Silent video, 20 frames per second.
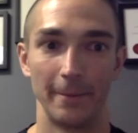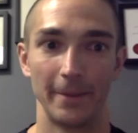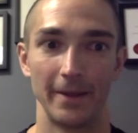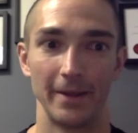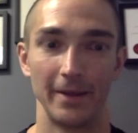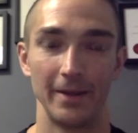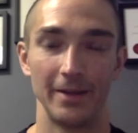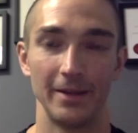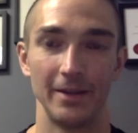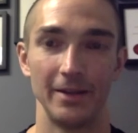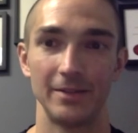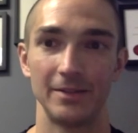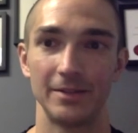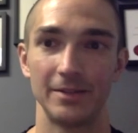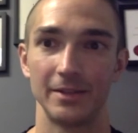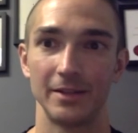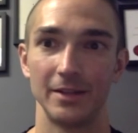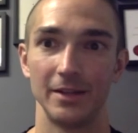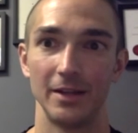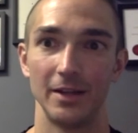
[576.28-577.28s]

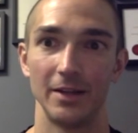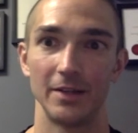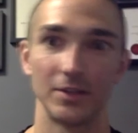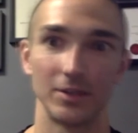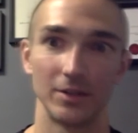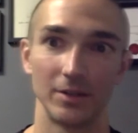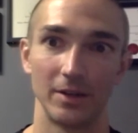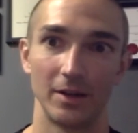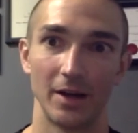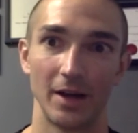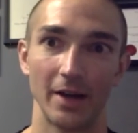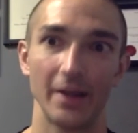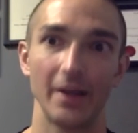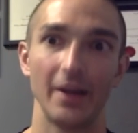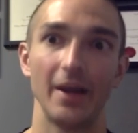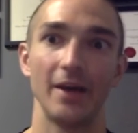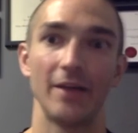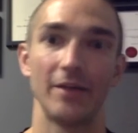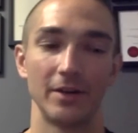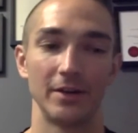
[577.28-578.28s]
it's I can
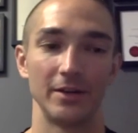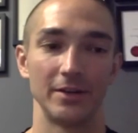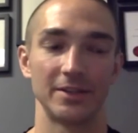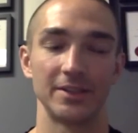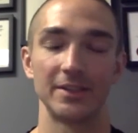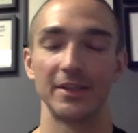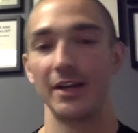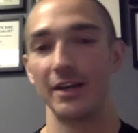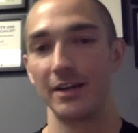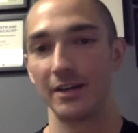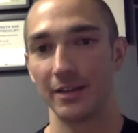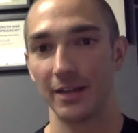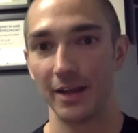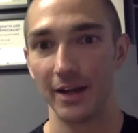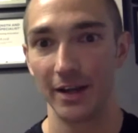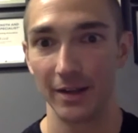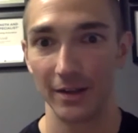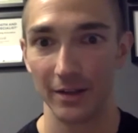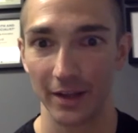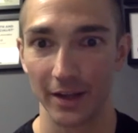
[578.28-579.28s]
have a say in
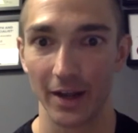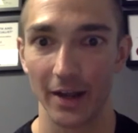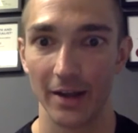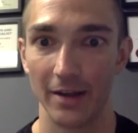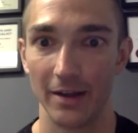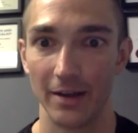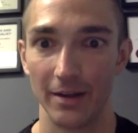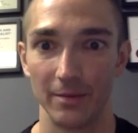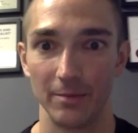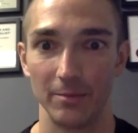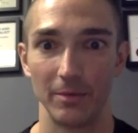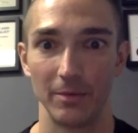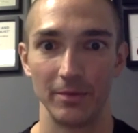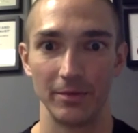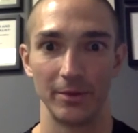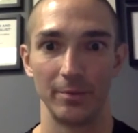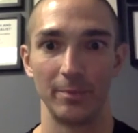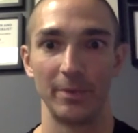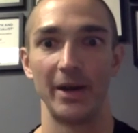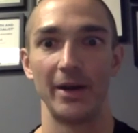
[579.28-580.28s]
that. Like
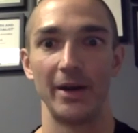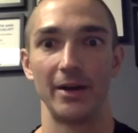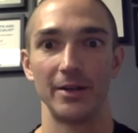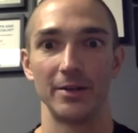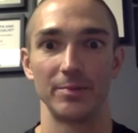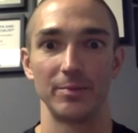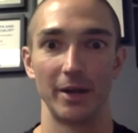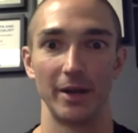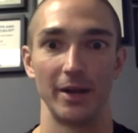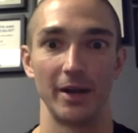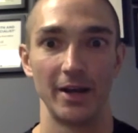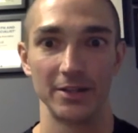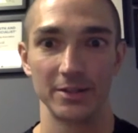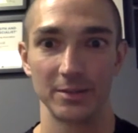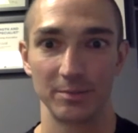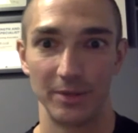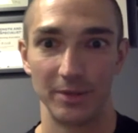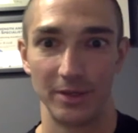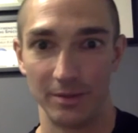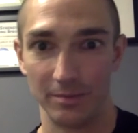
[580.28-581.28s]
their parents might ask
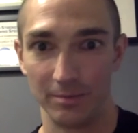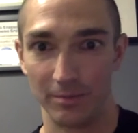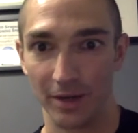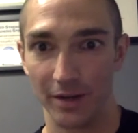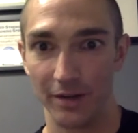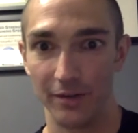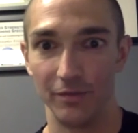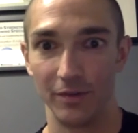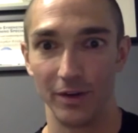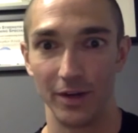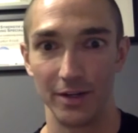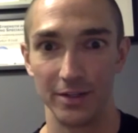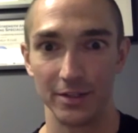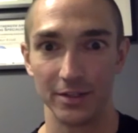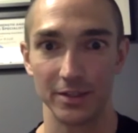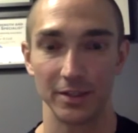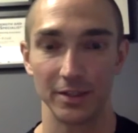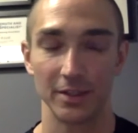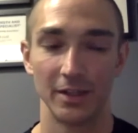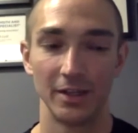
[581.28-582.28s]
me my
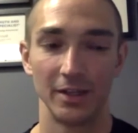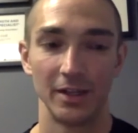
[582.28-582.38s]
advice,